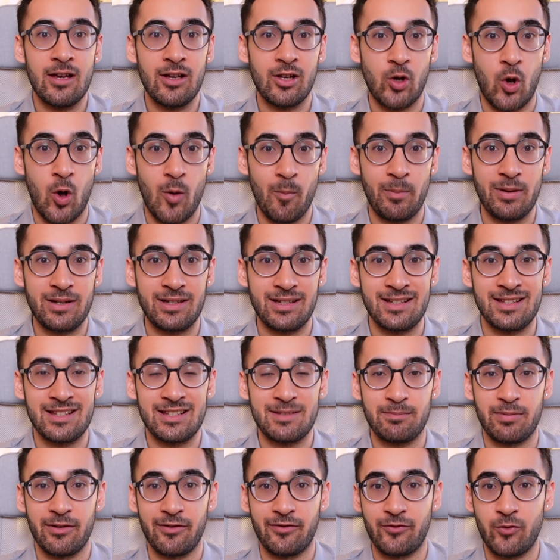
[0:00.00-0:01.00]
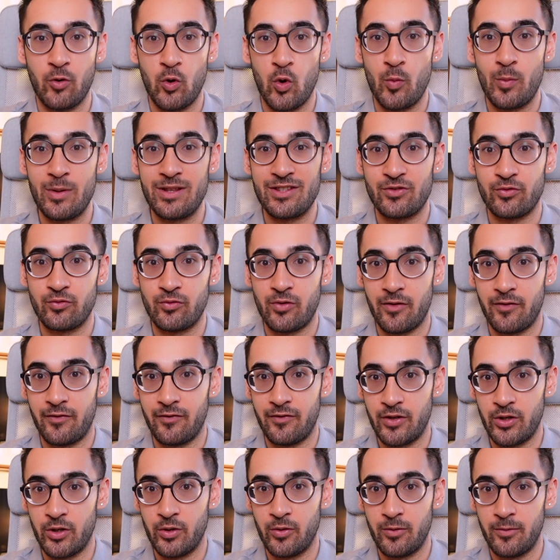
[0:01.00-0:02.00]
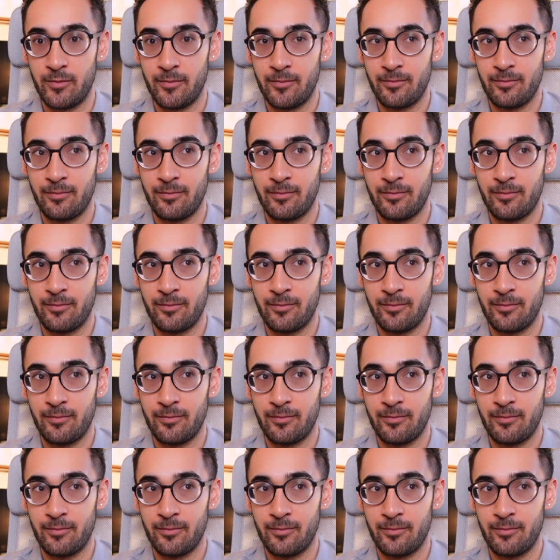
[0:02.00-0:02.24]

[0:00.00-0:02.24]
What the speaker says: Competence Performance Review.